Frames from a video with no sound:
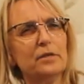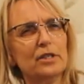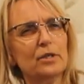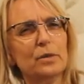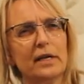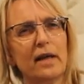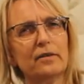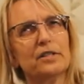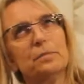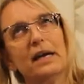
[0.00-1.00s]
too in other
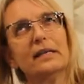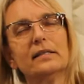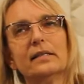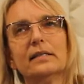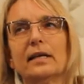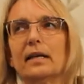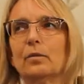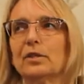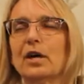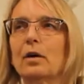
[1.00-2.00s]
spaces, and it
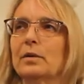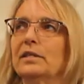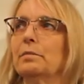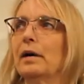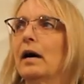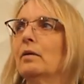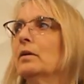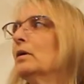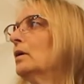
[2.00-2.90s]
was always about